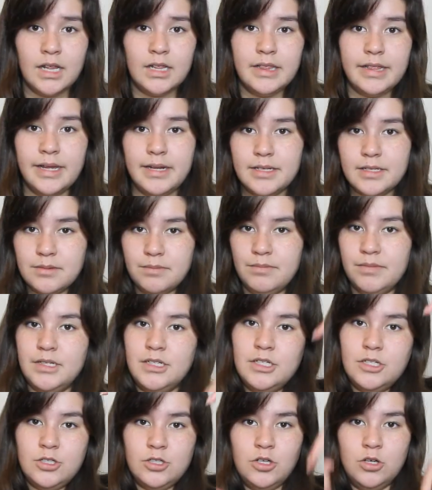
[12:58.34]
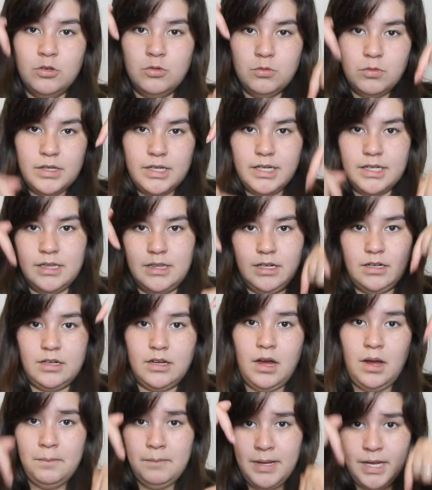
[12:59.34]
Let me know in the
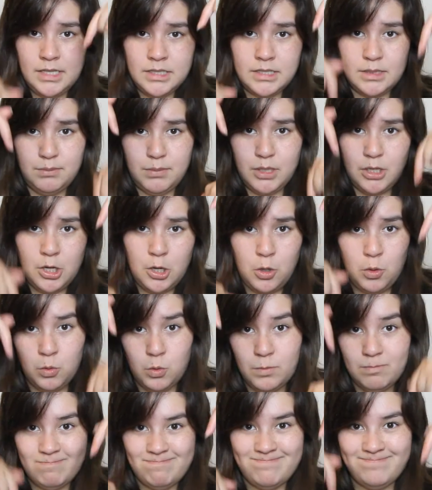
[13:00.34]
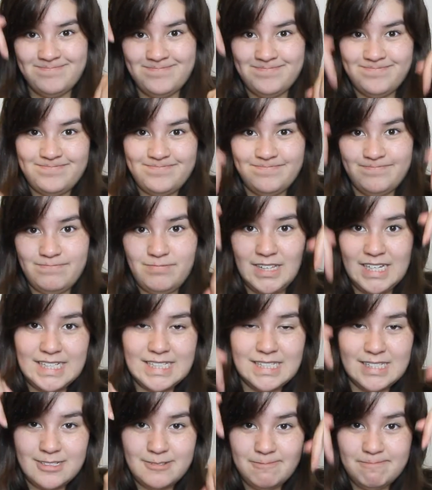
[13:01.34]
comments below,
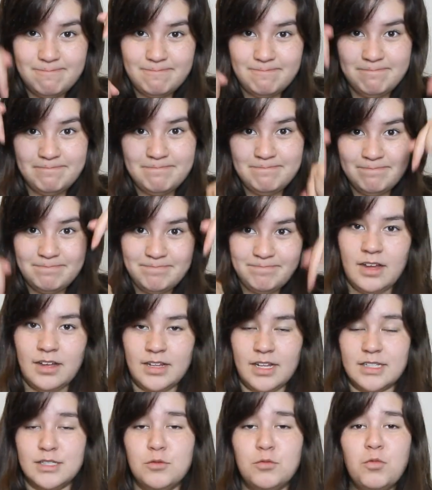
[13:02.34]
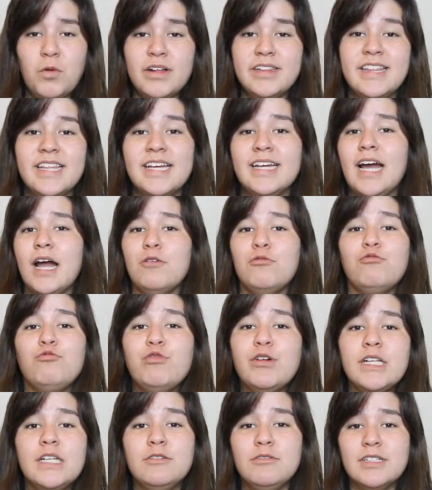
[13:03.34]
please. That's the one thing I
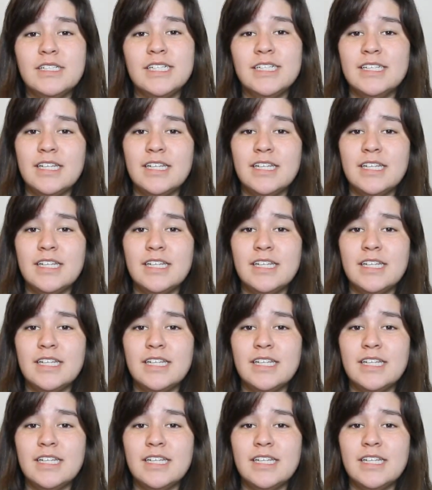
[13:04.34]
really, really